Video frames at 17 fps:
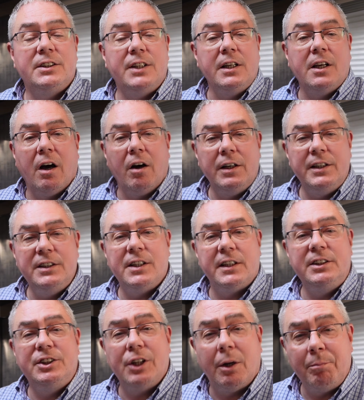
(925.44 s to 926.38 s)
see, Kali's
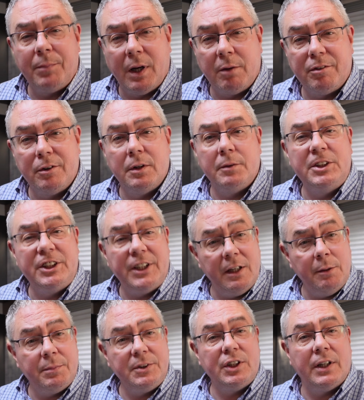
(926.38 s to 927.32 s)
a jump up from the
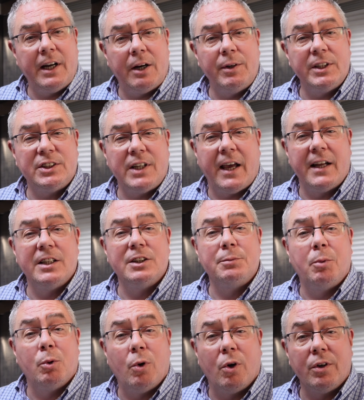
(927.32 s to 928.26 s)
cheap generic scanners
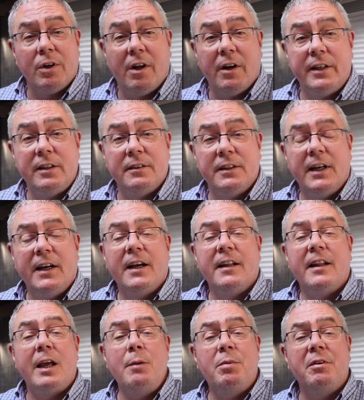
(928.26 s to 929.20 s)
bought online.
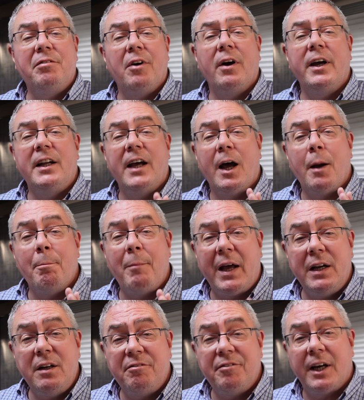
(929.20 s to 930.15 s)
They provide
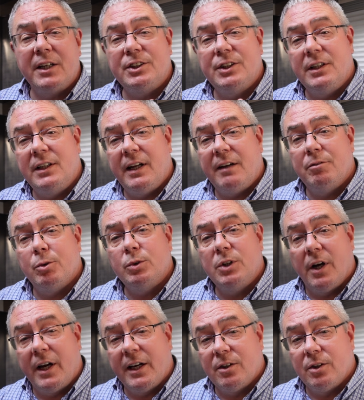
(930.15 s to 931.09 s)
manufacturer level
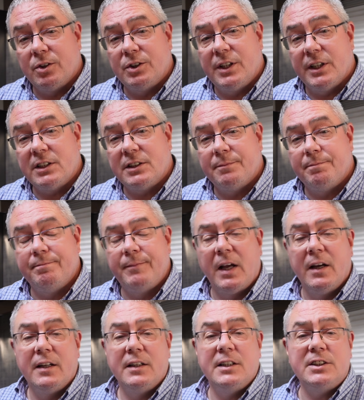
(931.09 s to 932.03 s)
diagnostics,
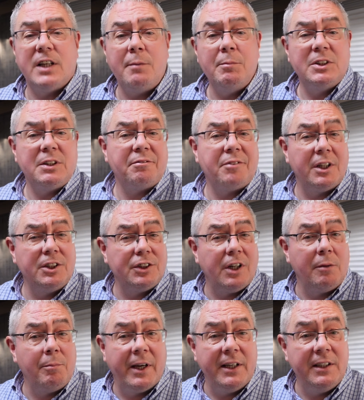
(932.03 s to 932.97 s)
the same as a
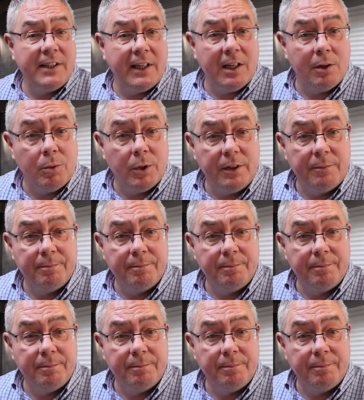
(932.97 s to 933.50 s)
franchise main dealer would.